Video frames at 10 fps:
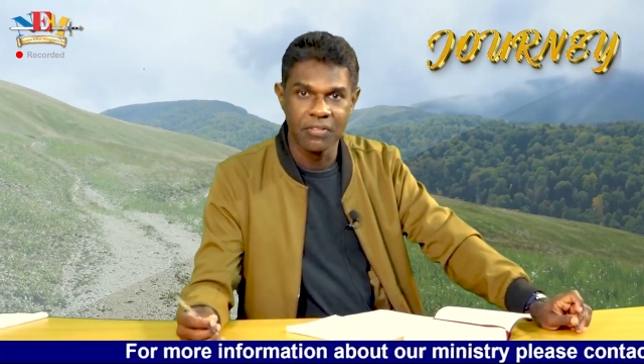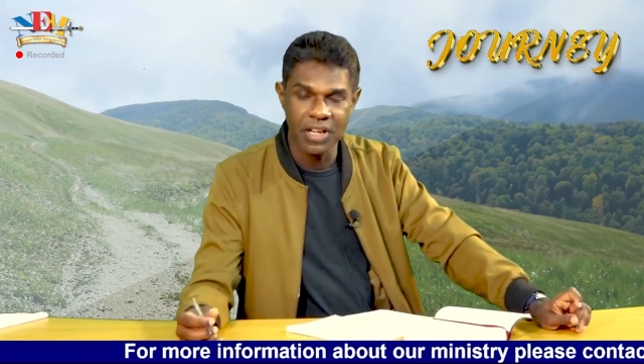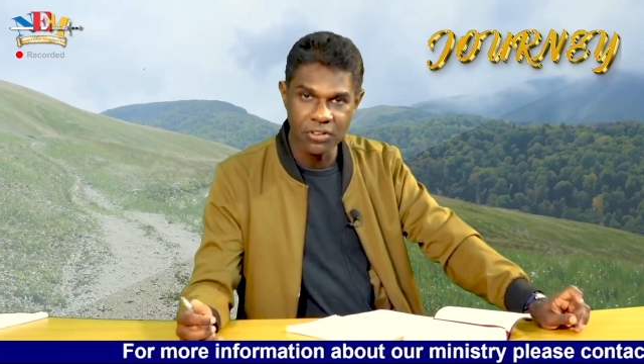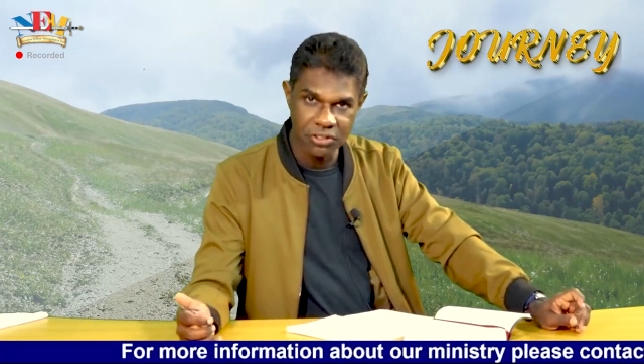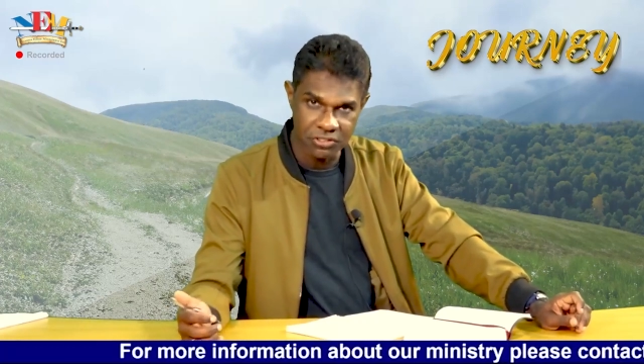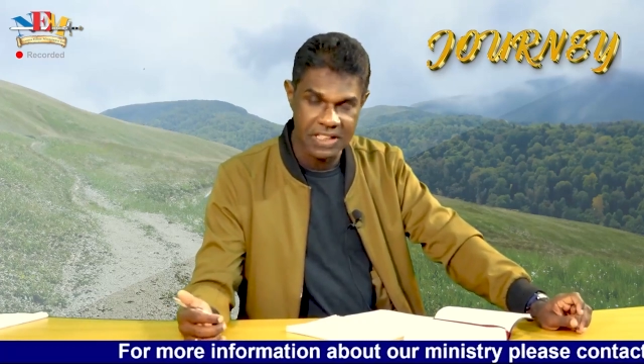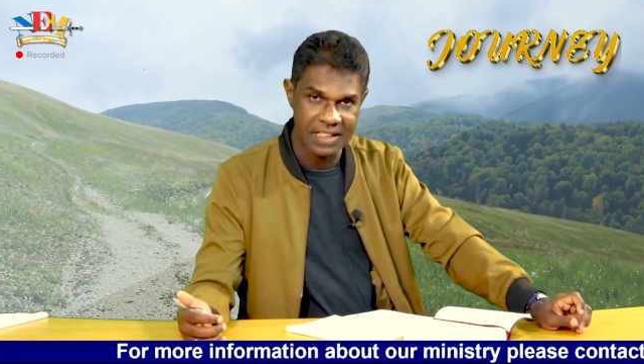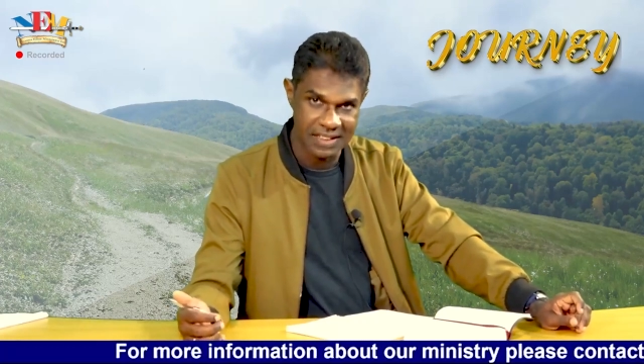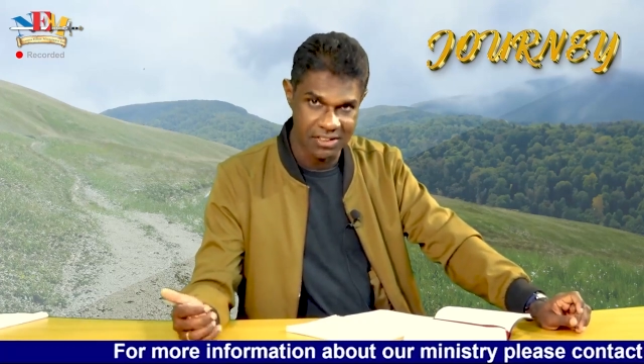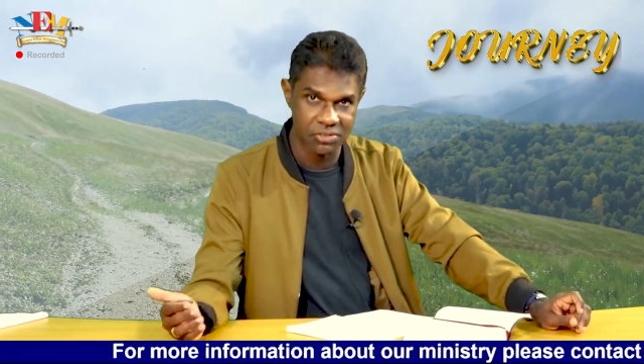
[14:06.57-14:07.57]
Why don't you
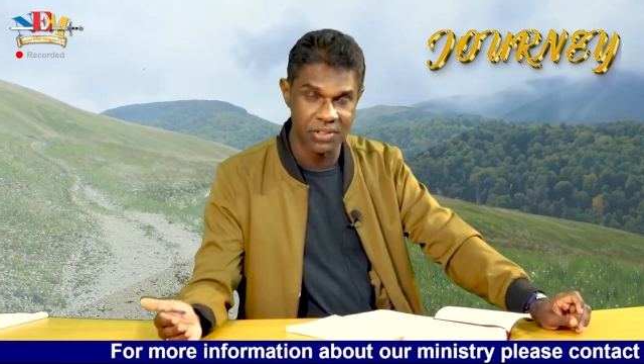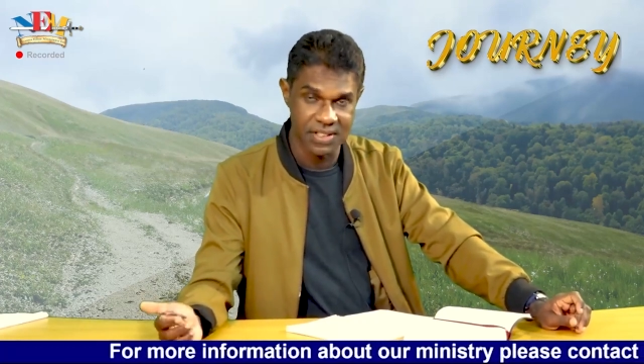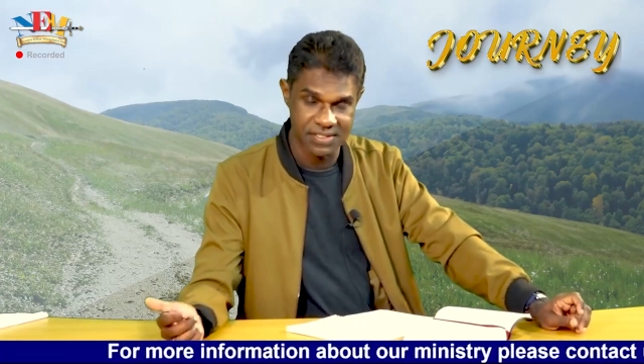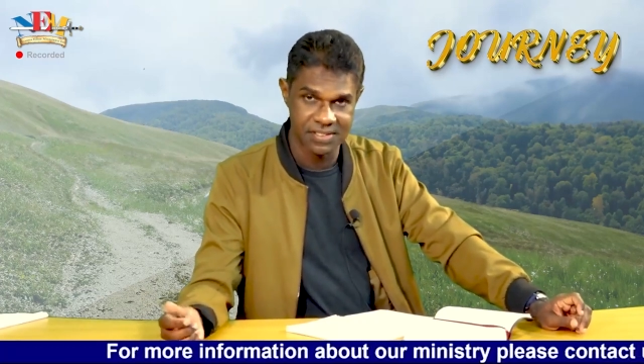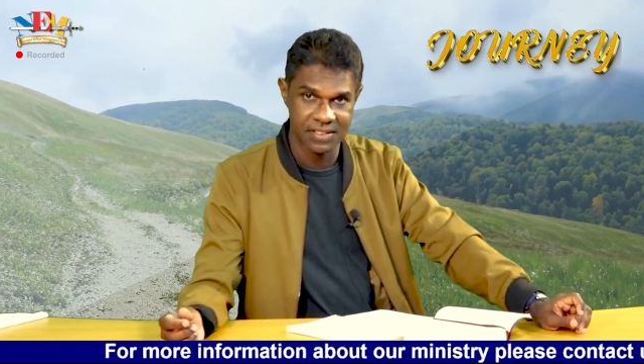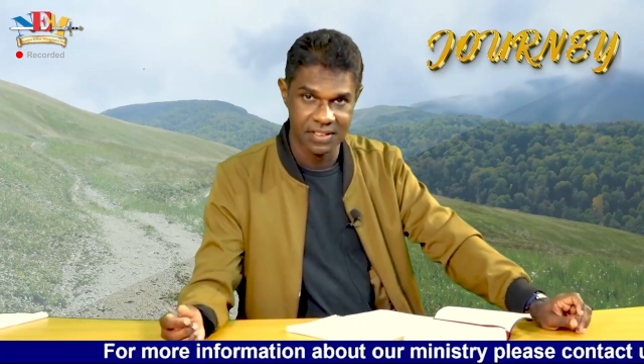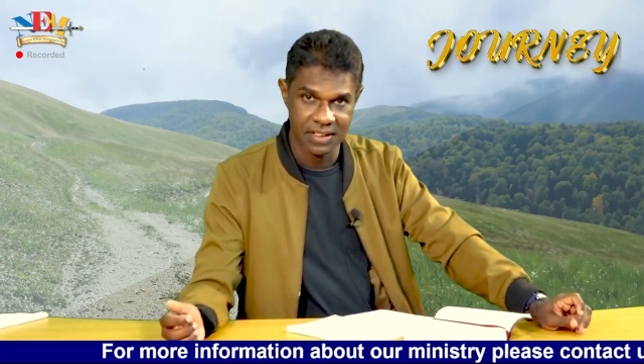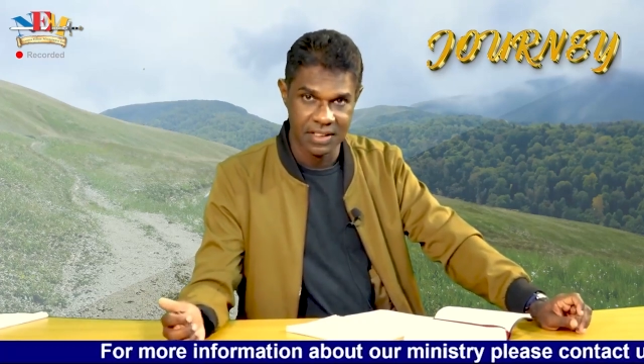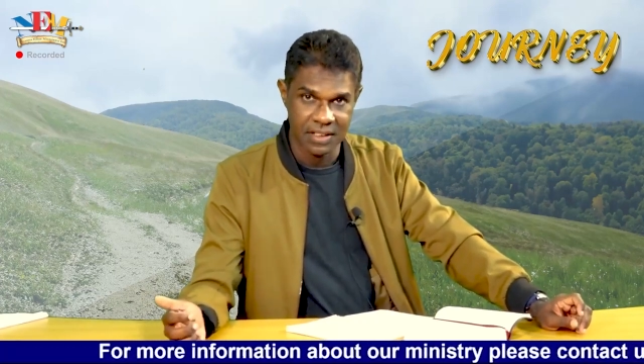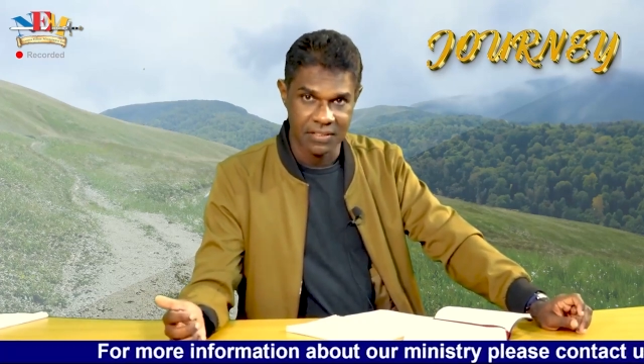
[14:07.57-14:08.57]
hear His voice?
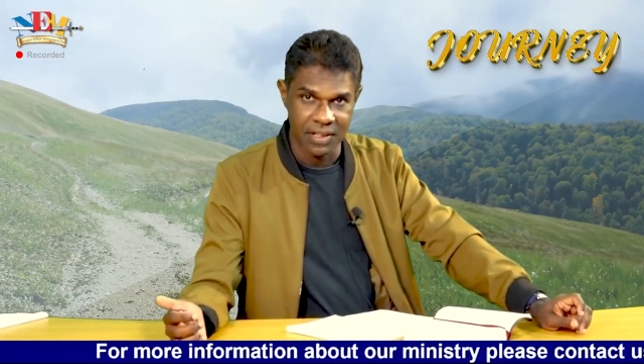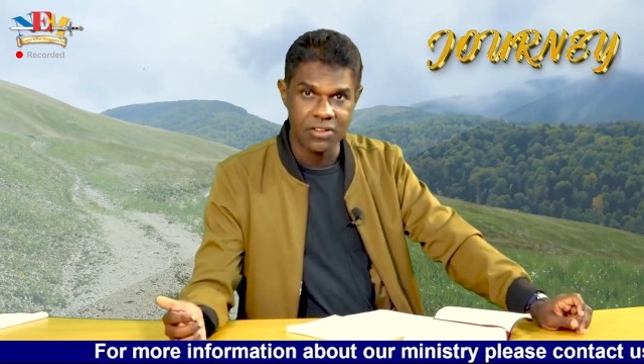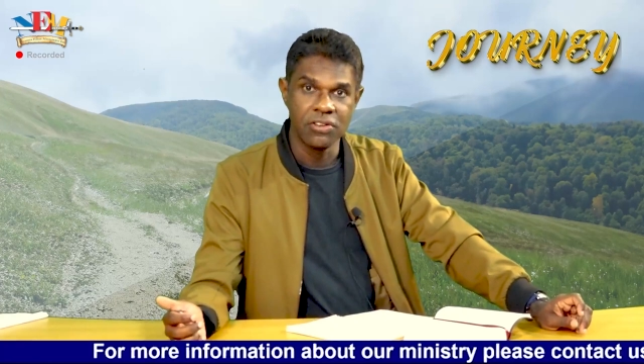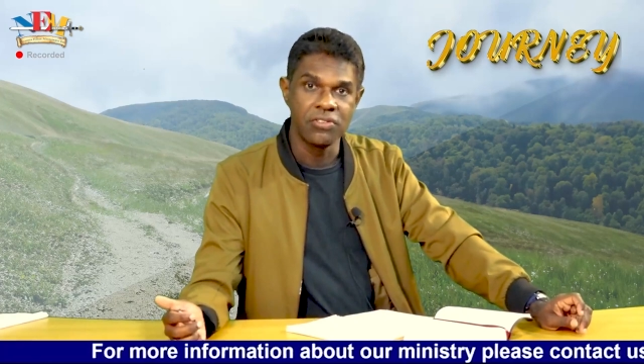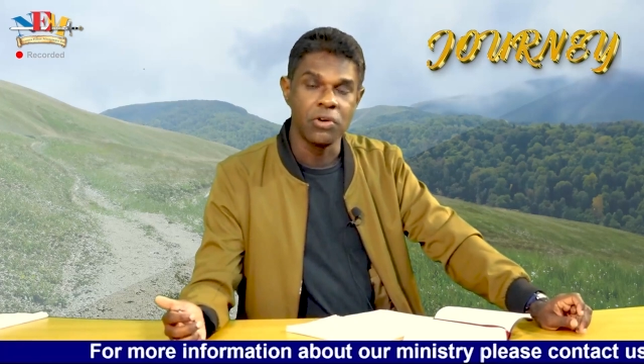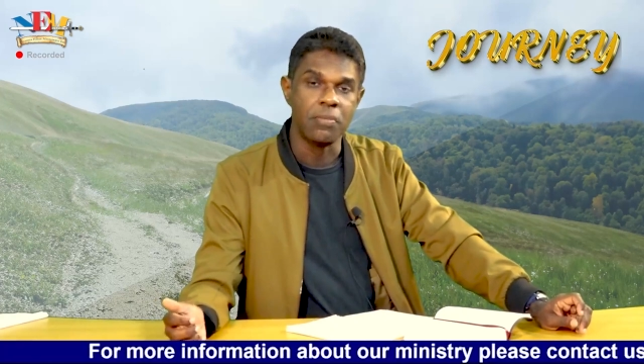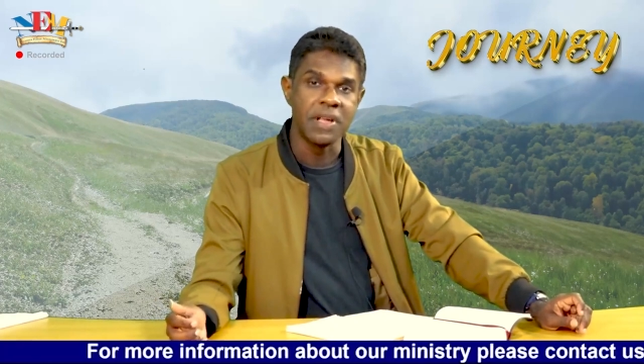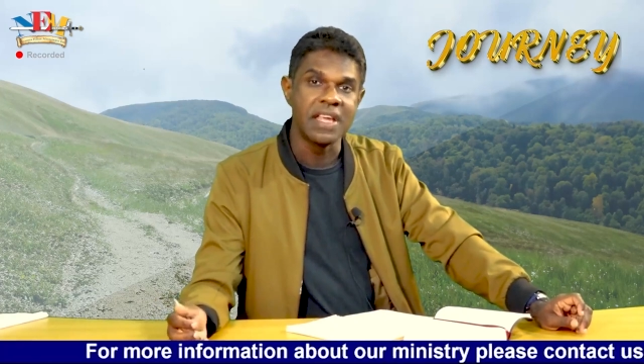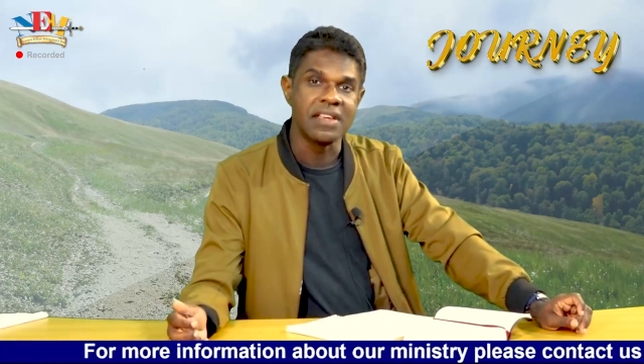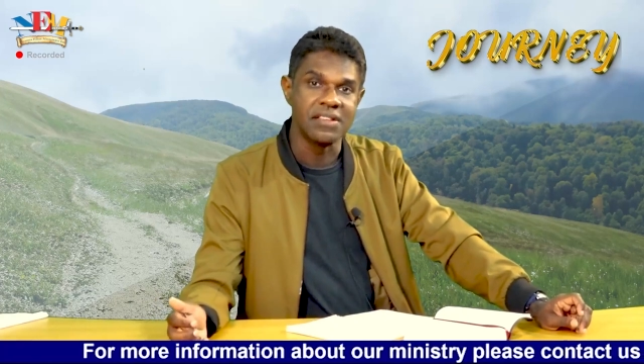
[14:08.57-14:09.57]
Why don't we
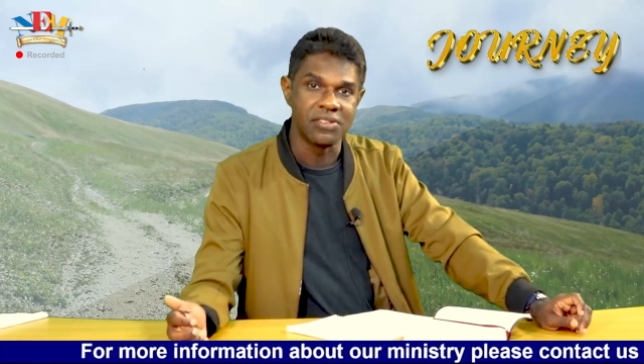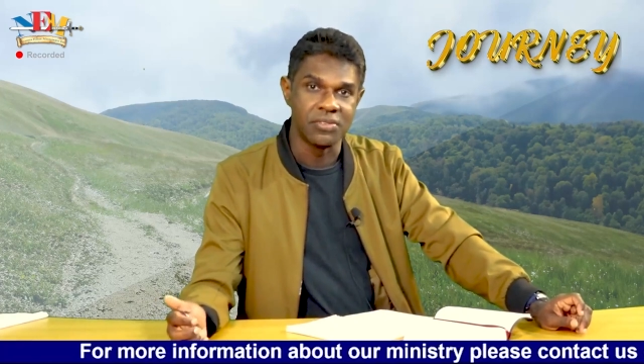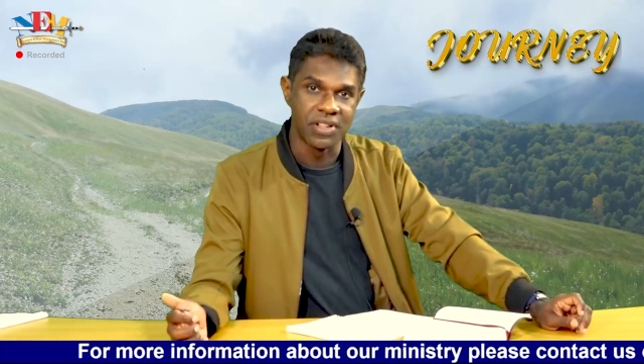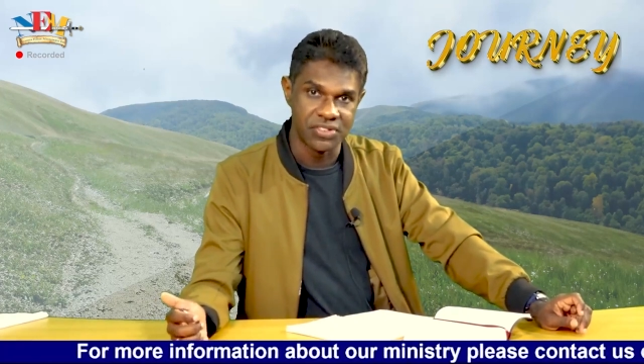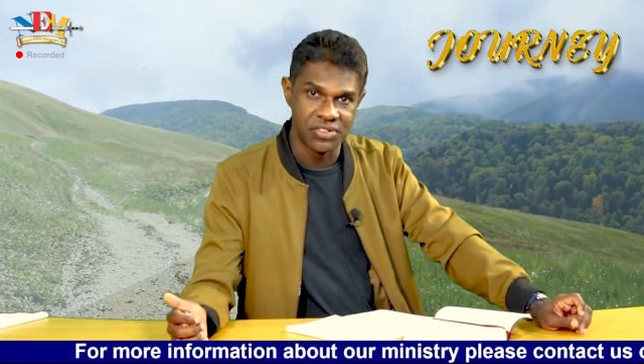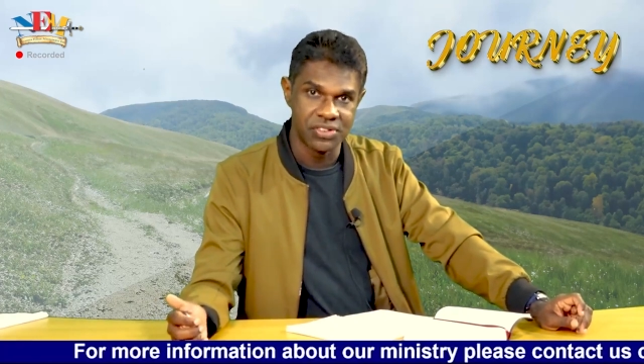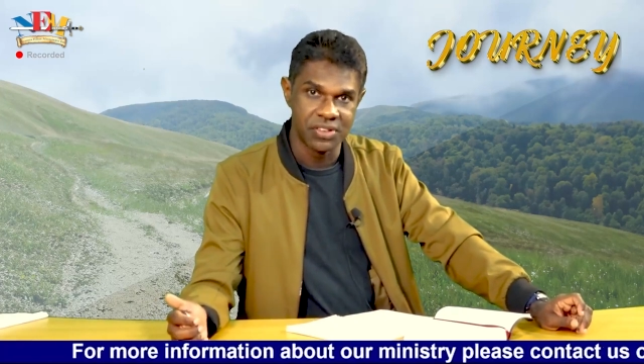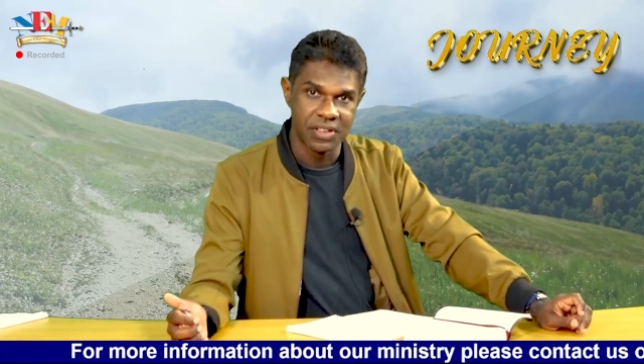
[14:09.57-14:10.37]
obey His voice?